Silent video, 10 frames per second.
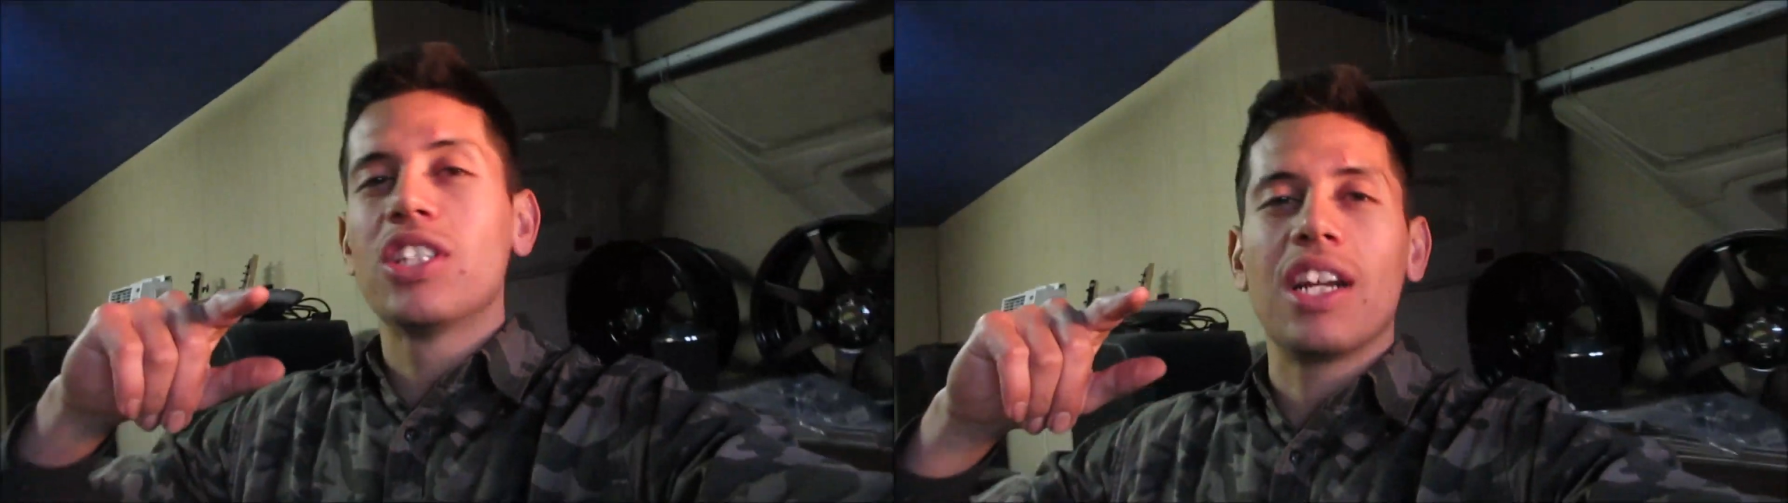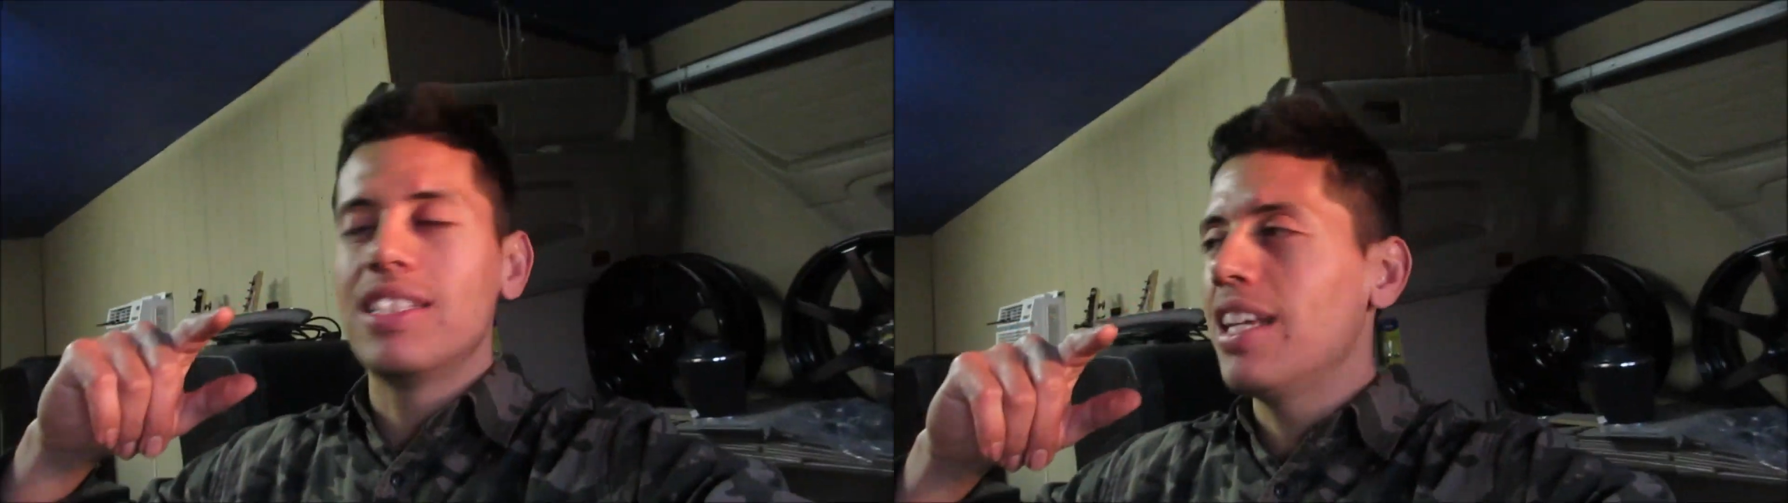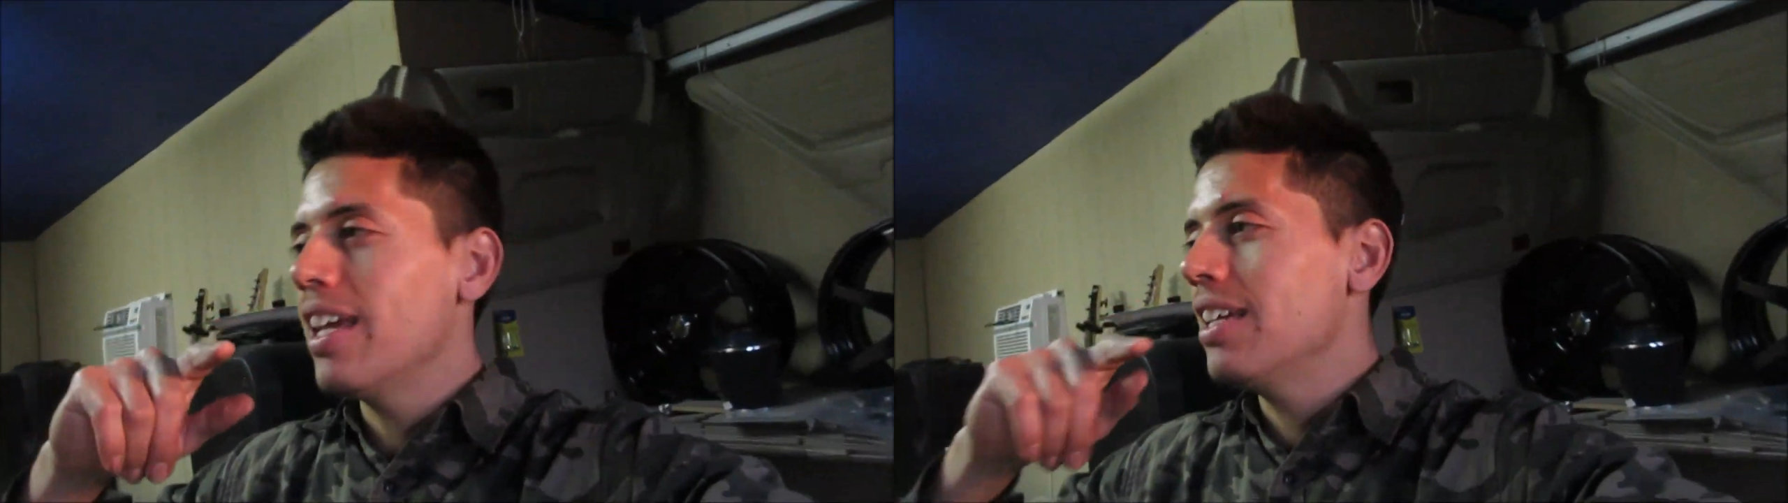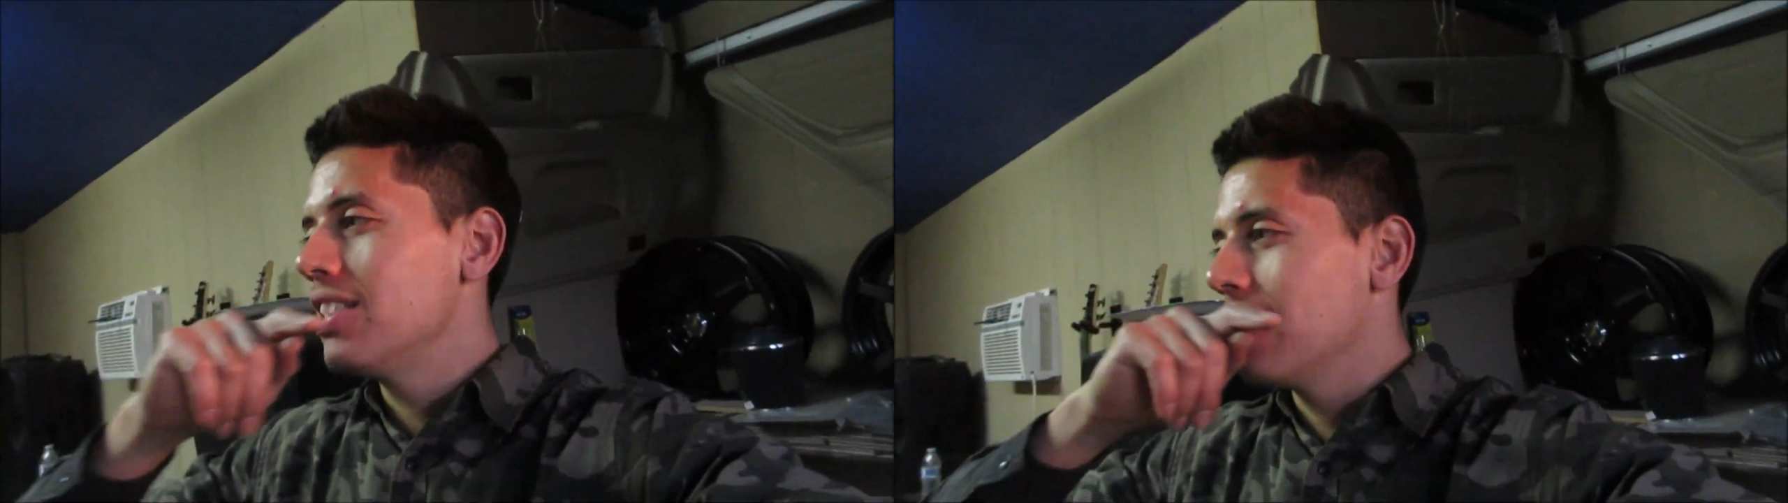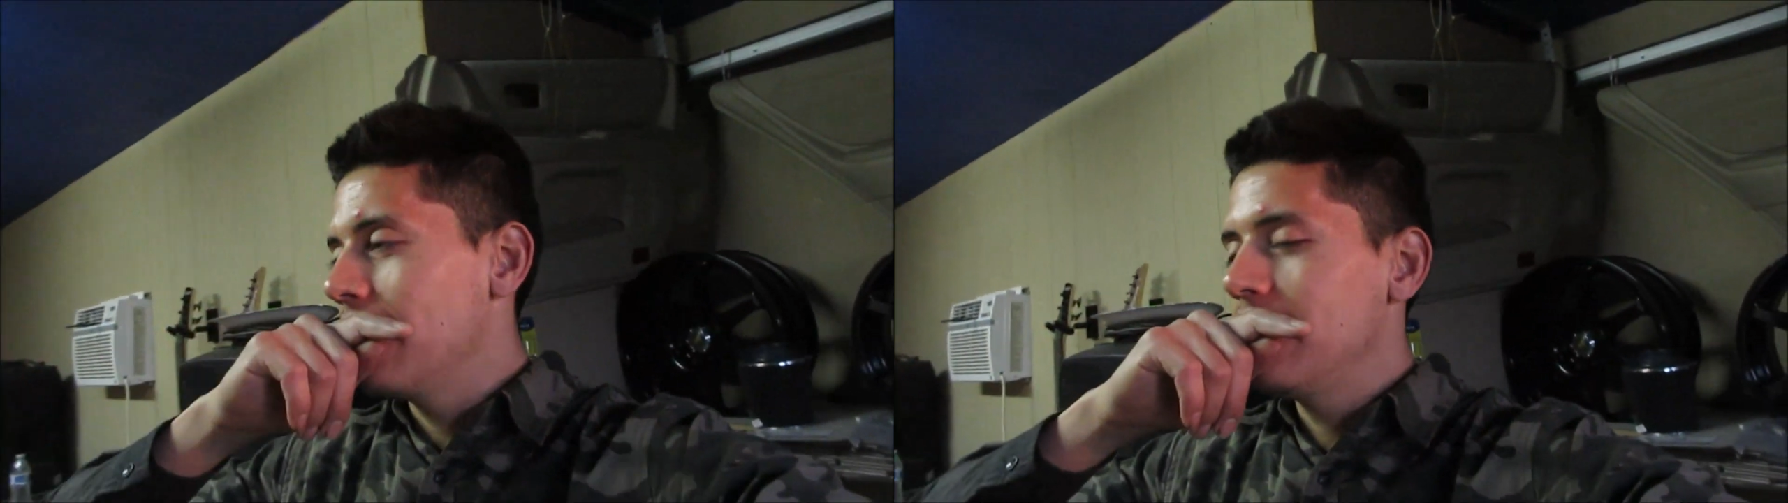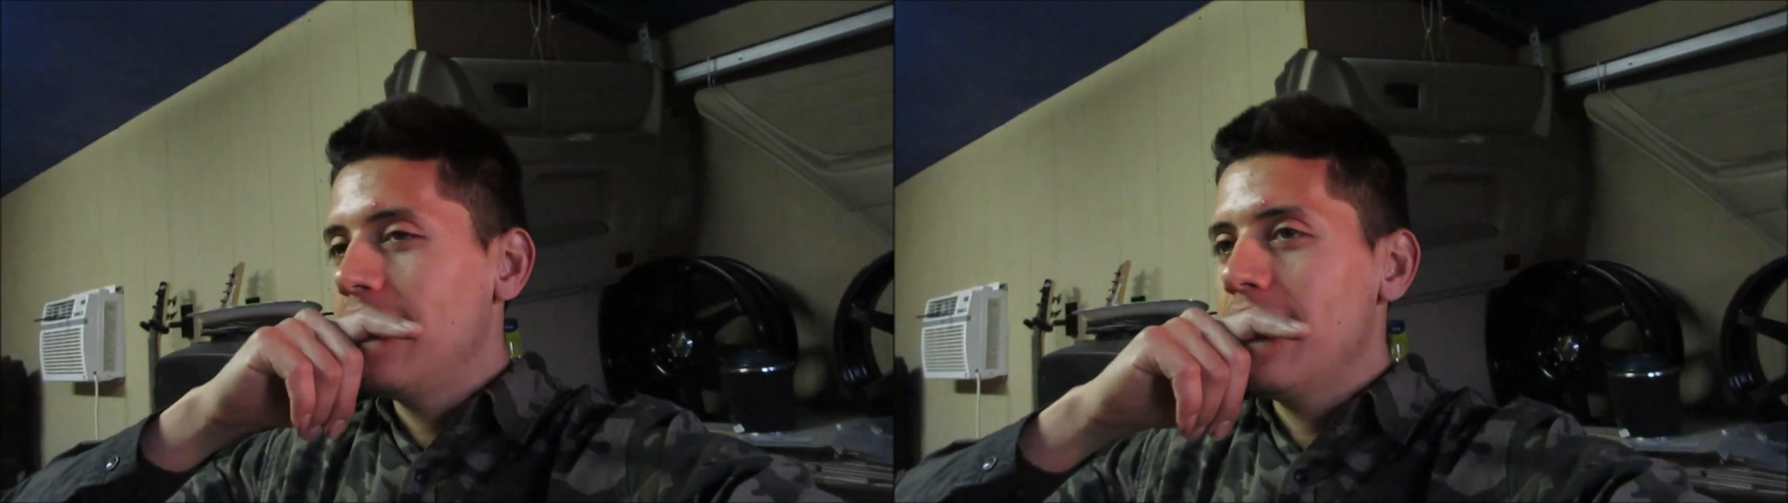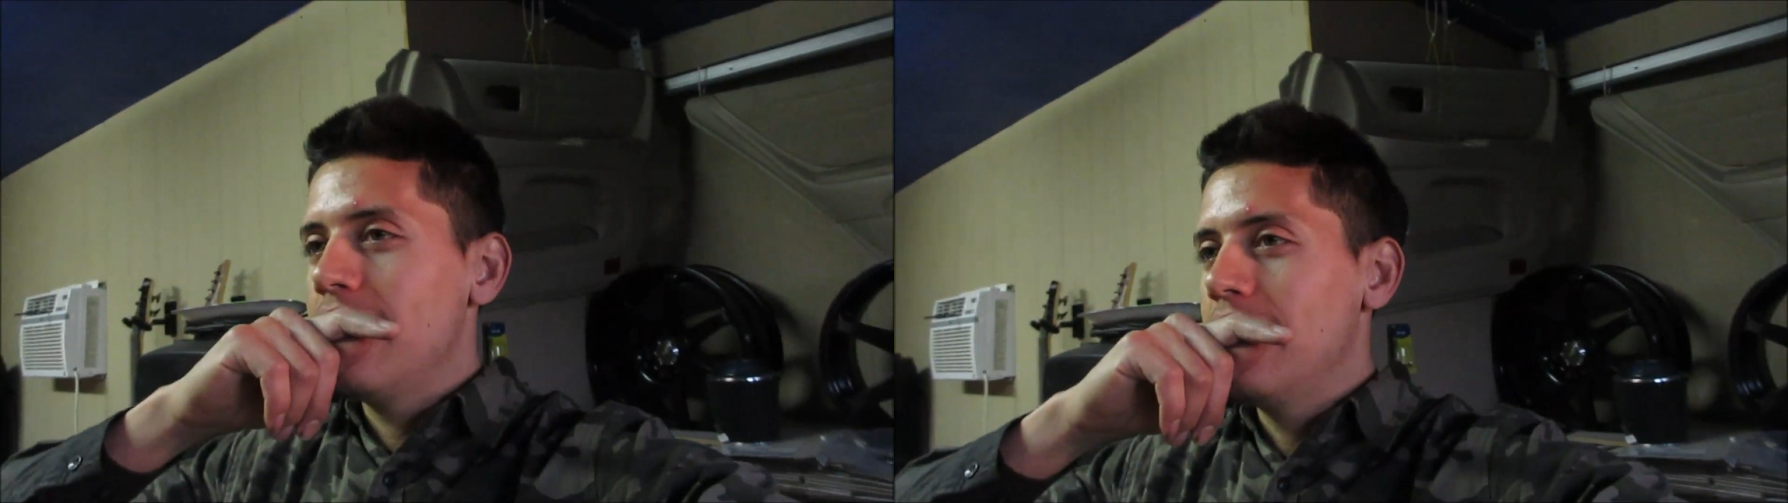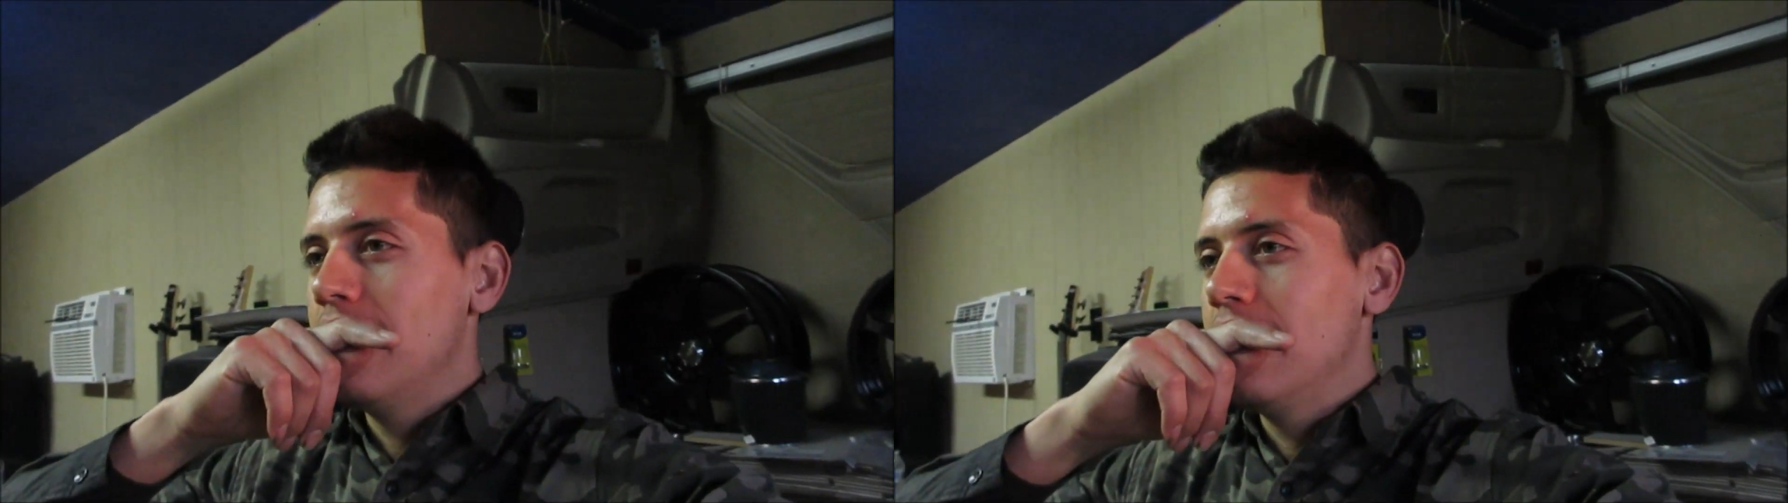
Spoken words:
should I say it?